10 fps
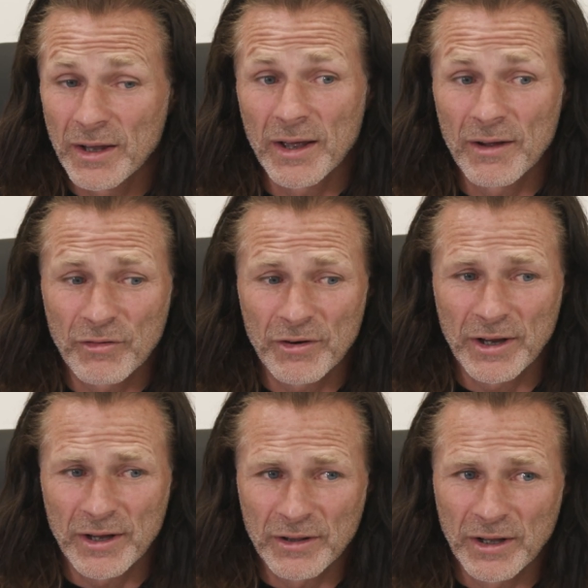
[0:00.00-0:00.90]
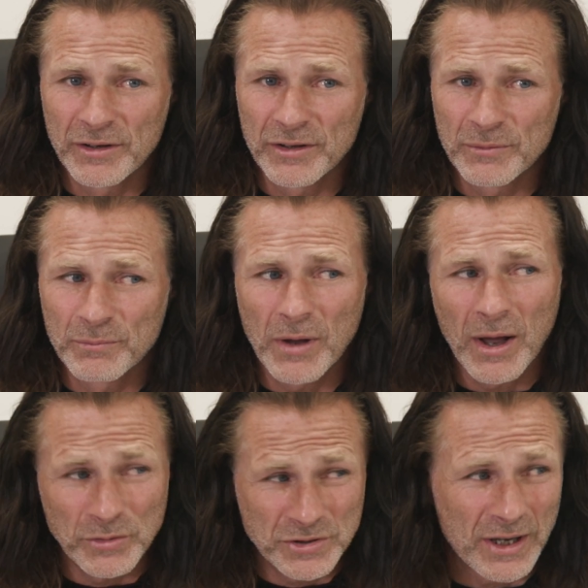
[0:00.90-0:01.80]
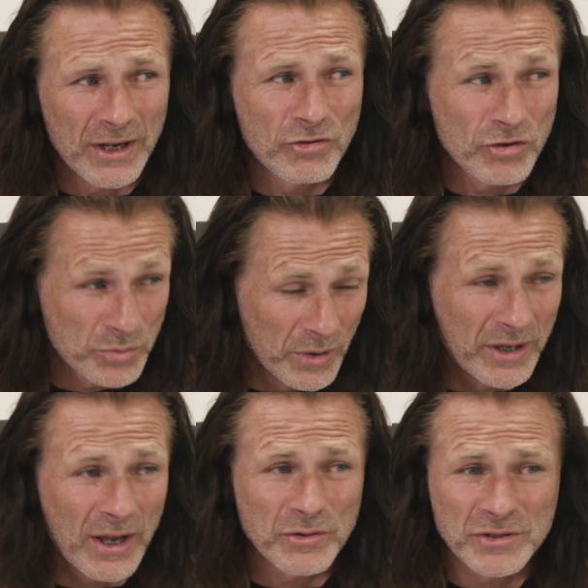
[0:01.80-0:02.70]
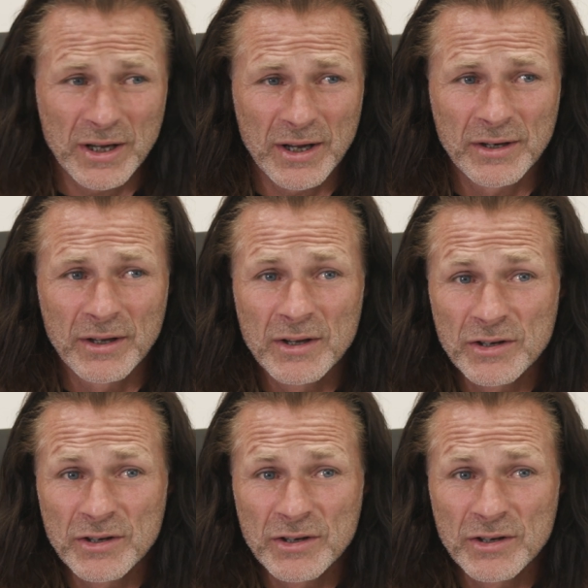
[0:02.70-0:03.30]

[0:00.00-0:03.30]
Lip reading: Yeah, very near. Lyndon outside, Chris Willock outside,